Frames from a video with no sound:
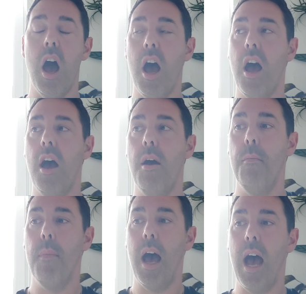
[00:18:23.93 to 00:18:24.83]

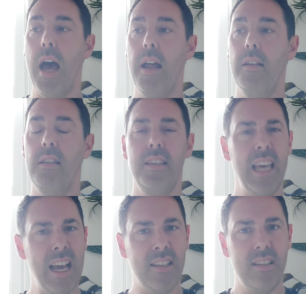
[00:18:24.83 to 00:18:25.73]
And
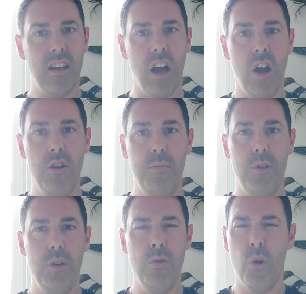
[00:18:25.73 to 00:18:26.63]
yes, I
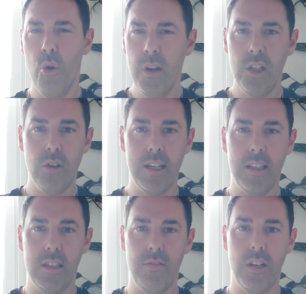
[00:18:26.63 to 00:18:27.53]
hope you all enjoyed
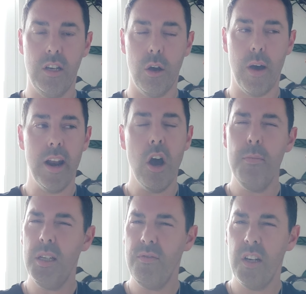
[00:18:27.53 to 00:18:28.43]
this video, and I
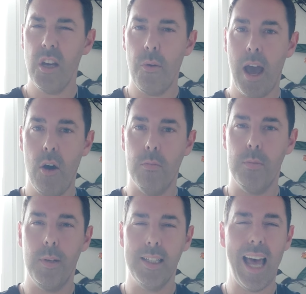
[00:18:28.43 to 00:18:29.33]
hope this video helps,
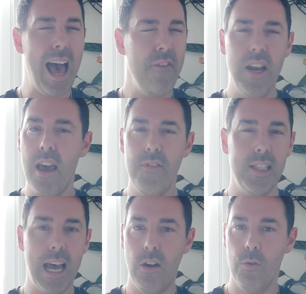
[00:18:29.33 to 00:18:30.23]
because I haven't ever
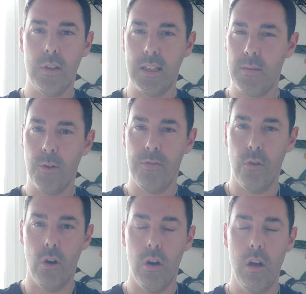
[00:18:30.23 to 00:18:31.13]
tackled this
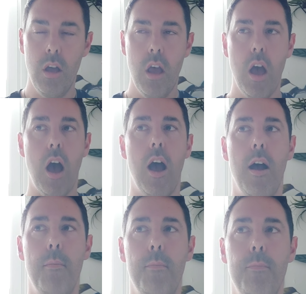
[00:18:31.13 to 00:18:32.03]
before.
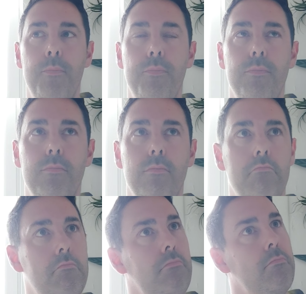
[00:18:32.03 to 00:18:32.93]
And
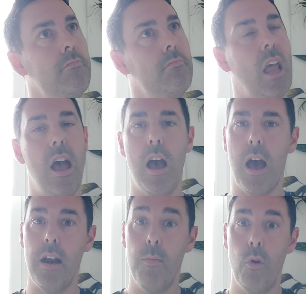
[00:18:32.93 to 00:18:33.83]

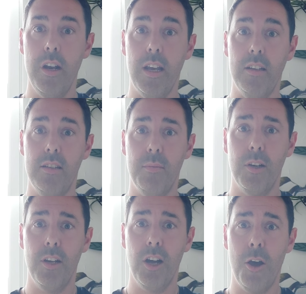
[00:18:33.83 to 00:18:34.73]
I'm wanted, so I'm
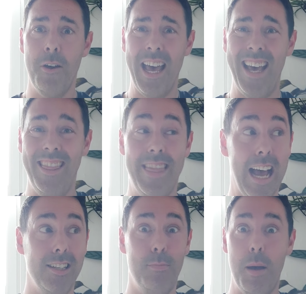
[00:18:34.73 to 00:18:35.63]
gonna go.
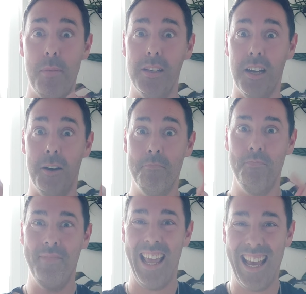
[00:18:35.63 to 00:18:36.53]
That's my buzzer.
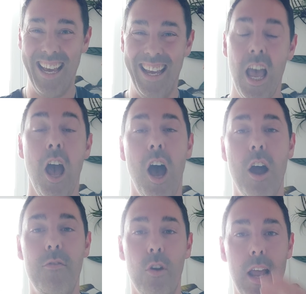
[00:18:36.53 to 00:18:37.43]

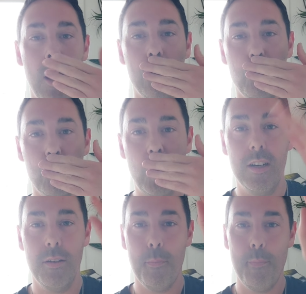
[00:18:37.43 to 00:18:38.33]
Over and out.
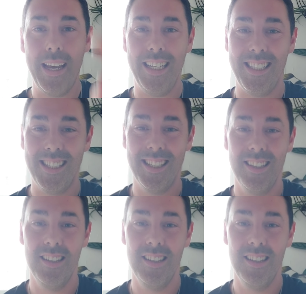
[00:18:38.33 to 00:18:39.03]
Peace.